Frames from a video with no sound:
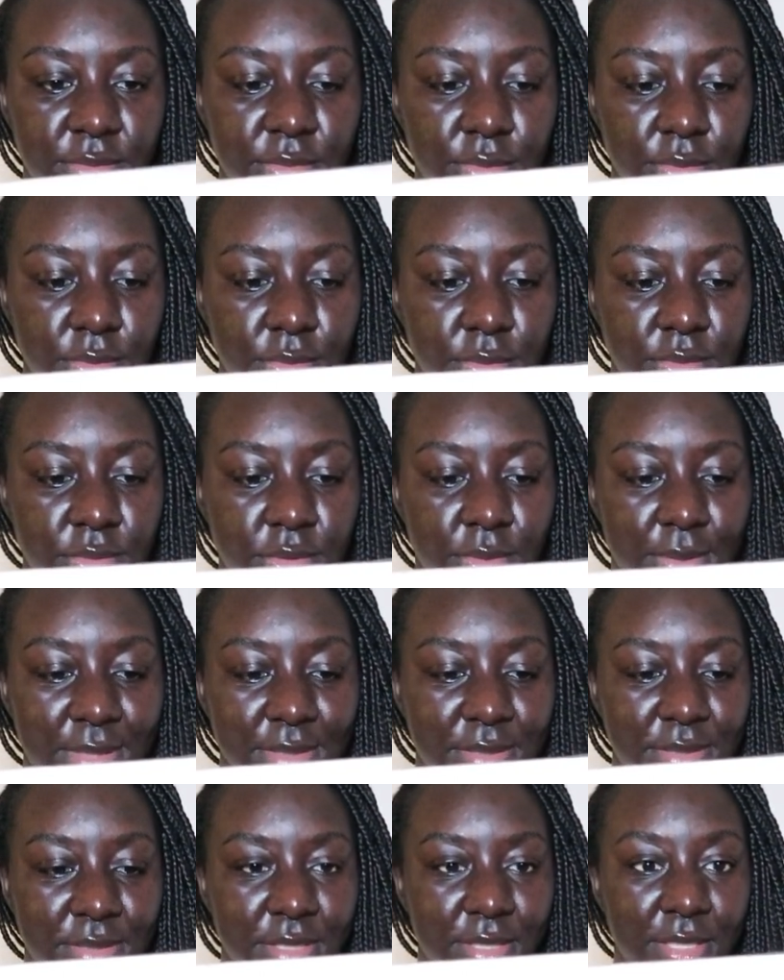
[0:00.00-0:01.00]
oh, so
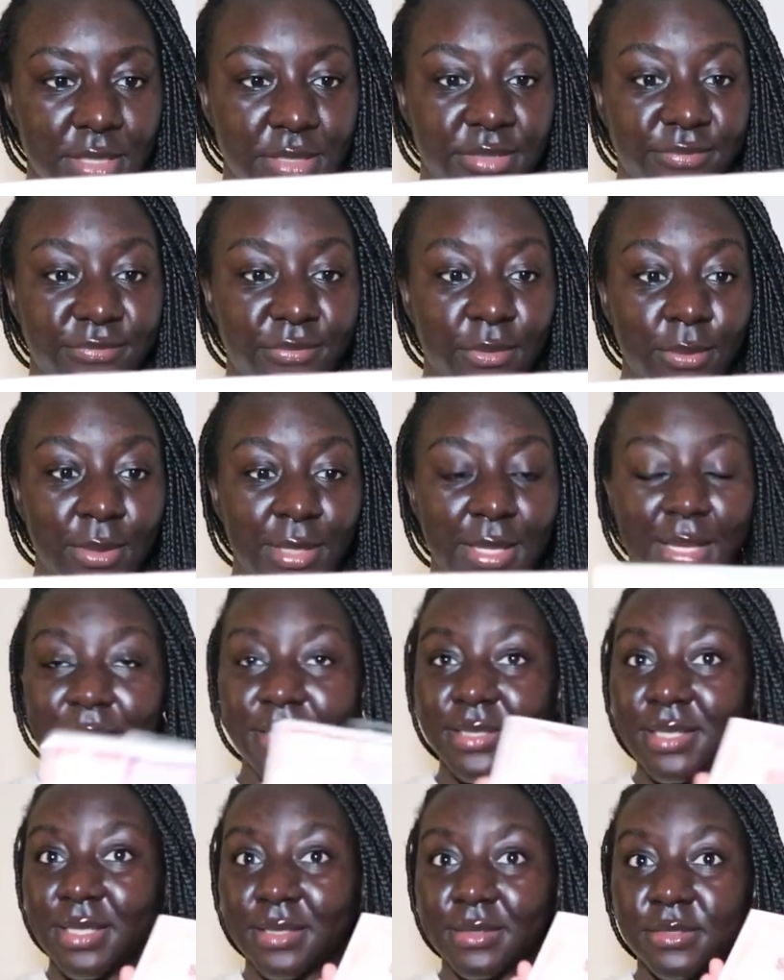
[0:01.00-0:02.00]
it's an
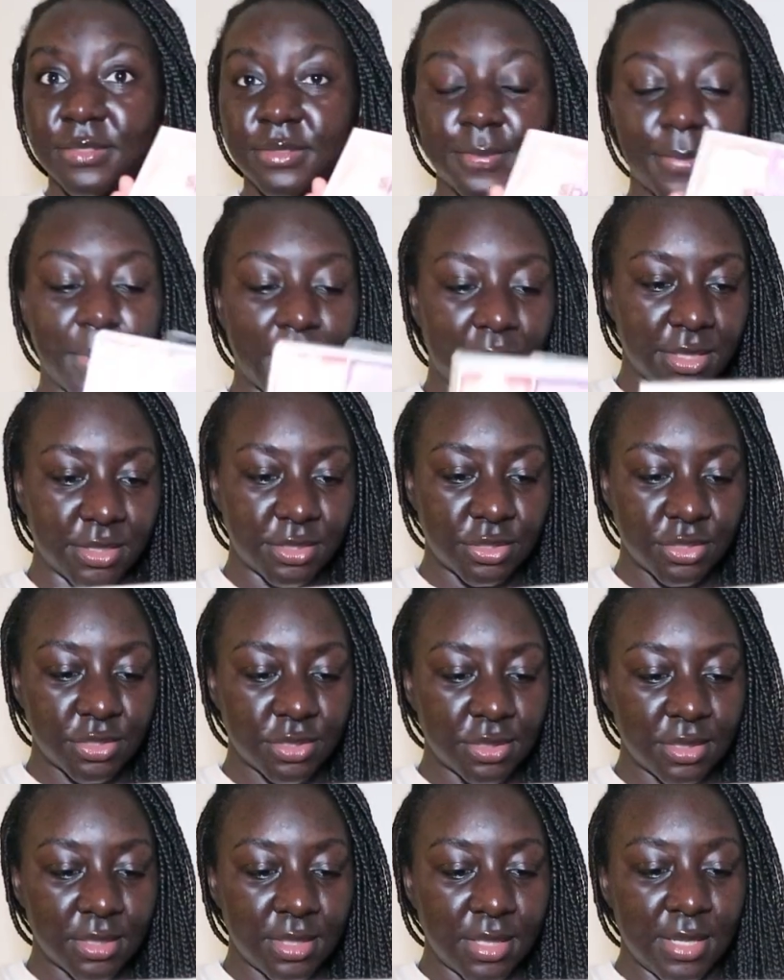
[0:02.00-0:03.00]
exfoliating sponge,
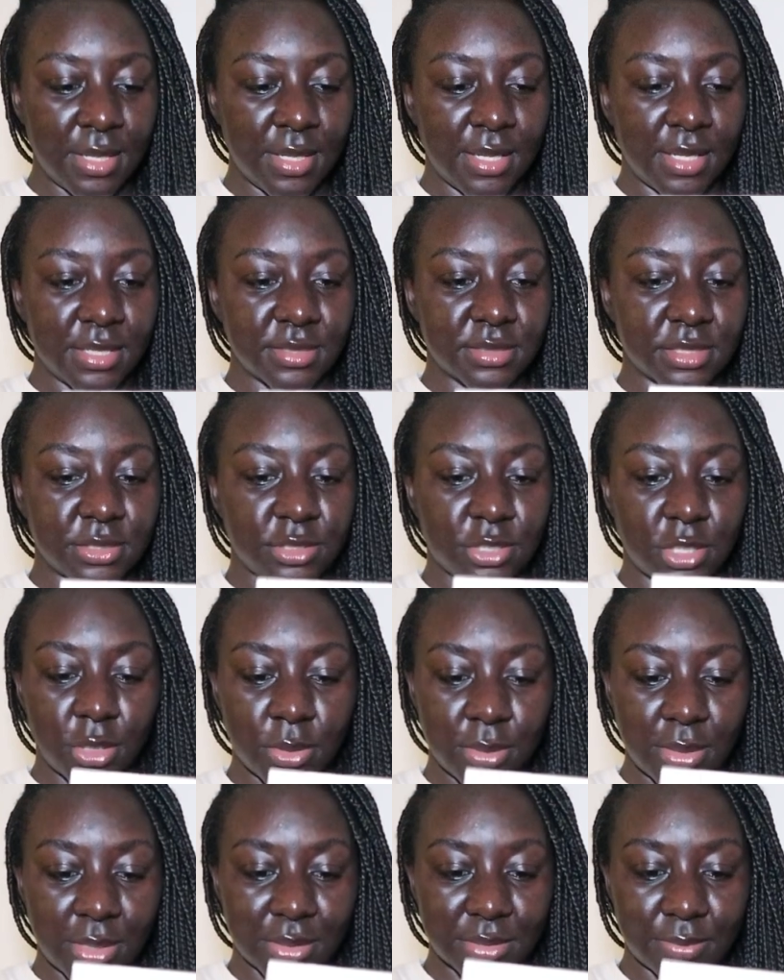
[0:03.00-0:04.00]
it's a
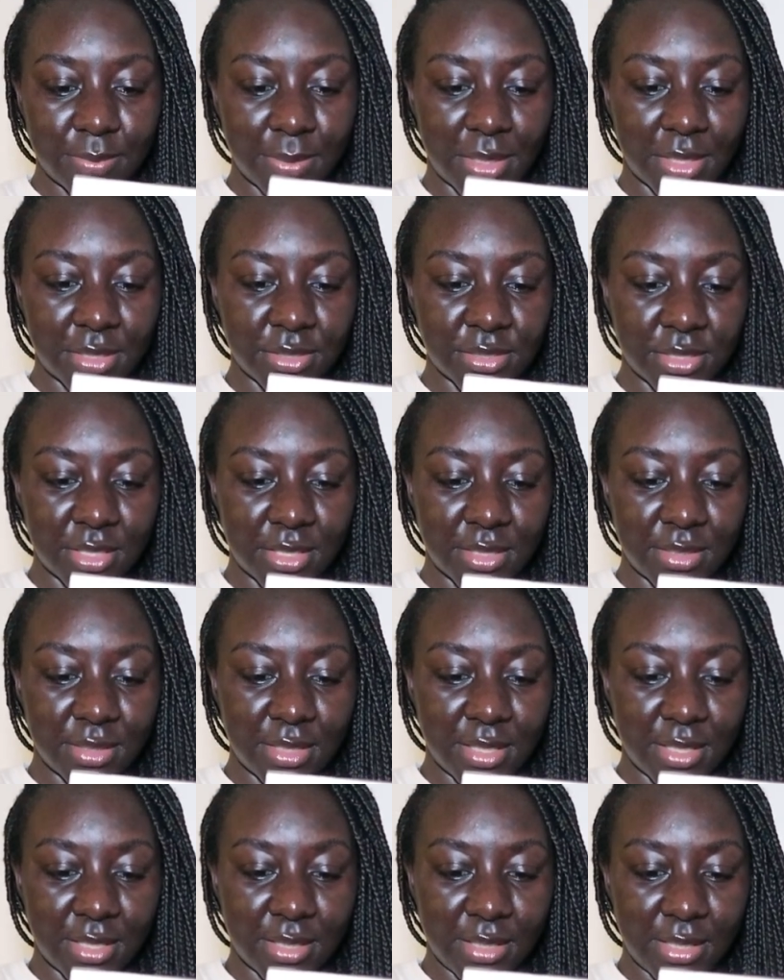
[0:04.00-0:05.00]
toning sponge, and
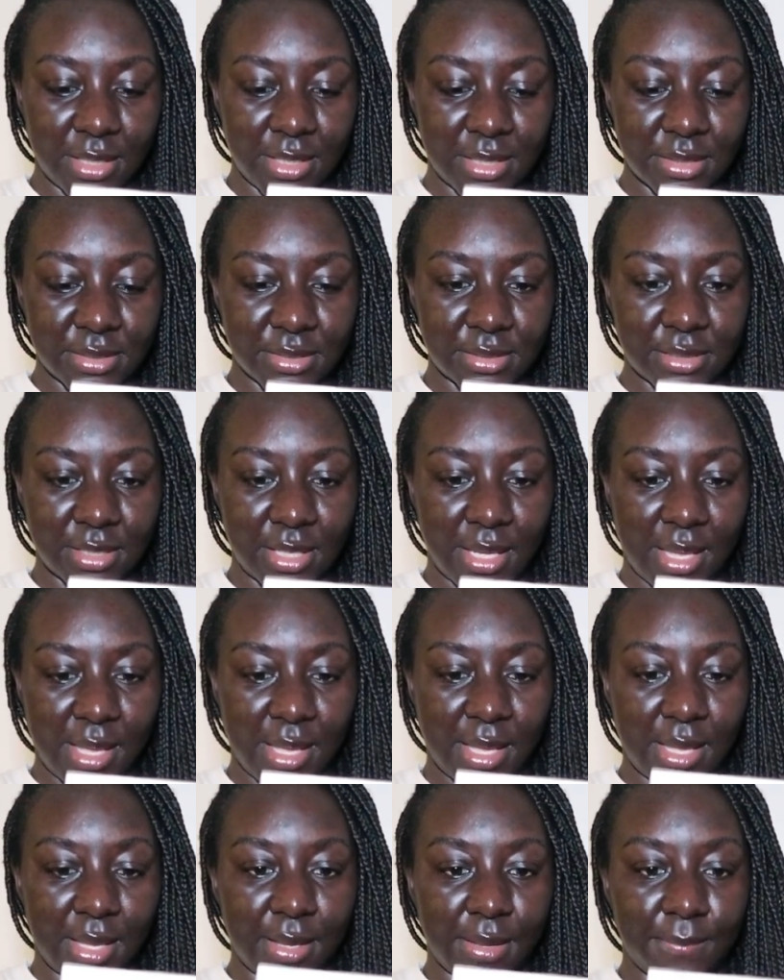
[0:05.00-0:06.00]
then it's
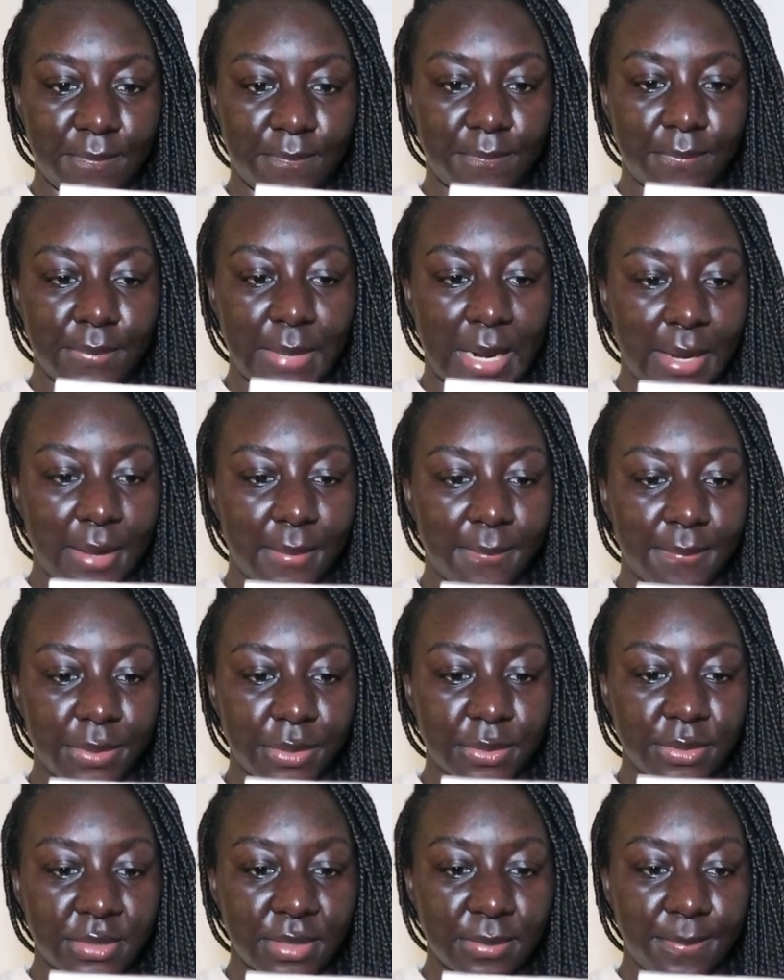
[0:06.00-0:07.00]
a like a
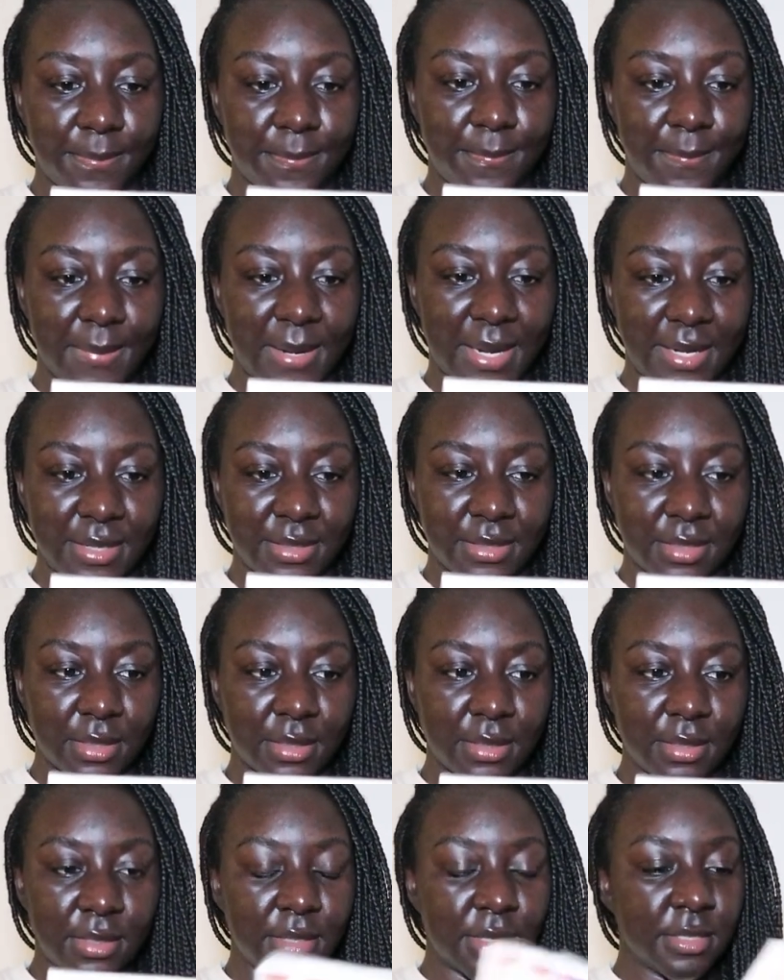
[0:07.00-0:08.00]
beauty blender.
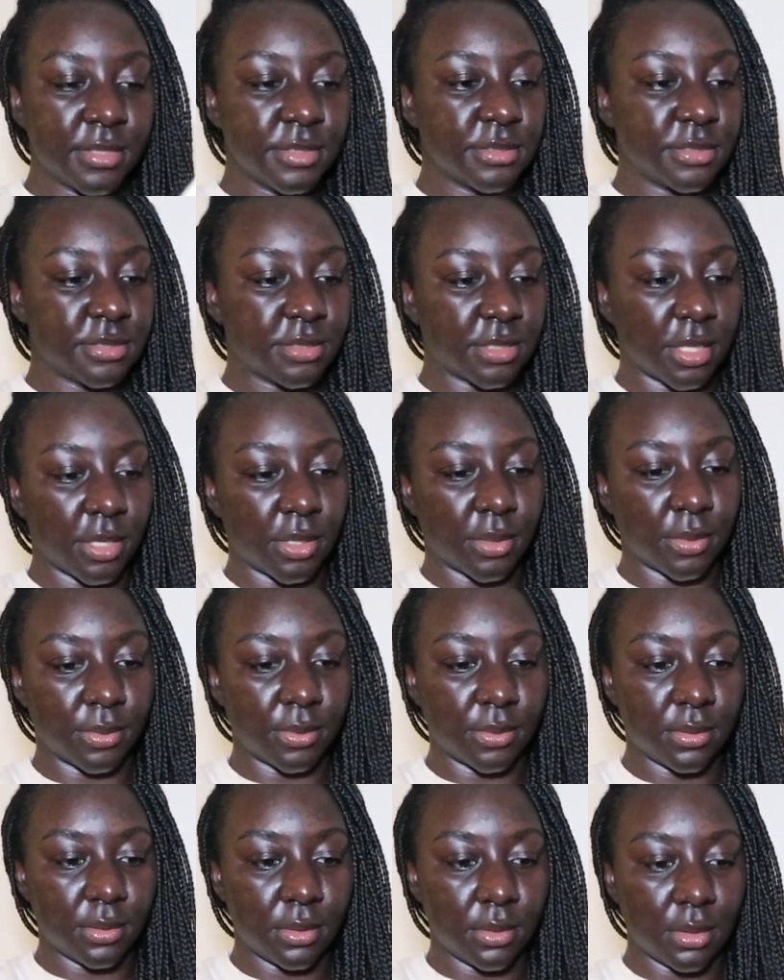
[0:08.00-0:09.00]
So
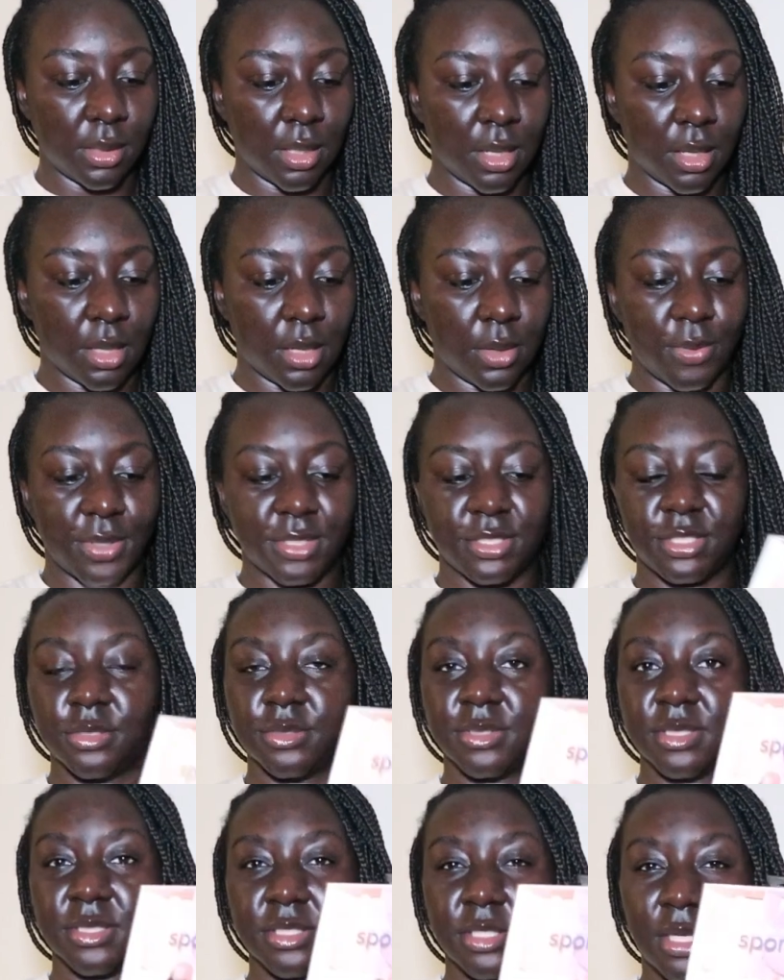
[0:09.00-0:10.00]
I can't wait to
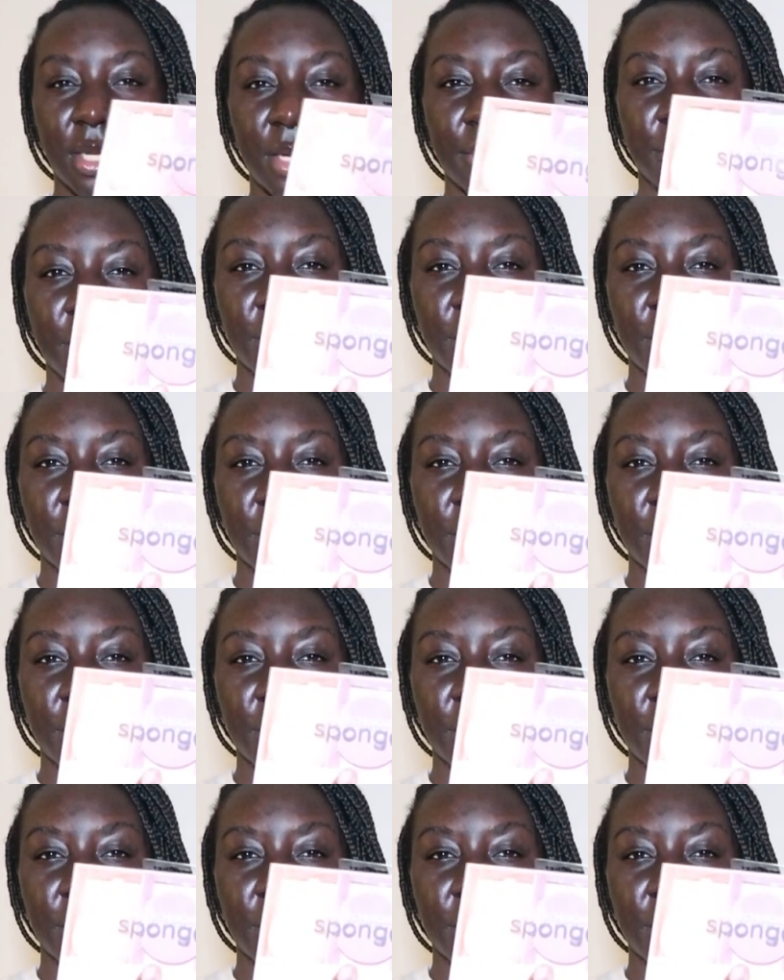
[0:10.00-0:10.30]
use this tonight. I'm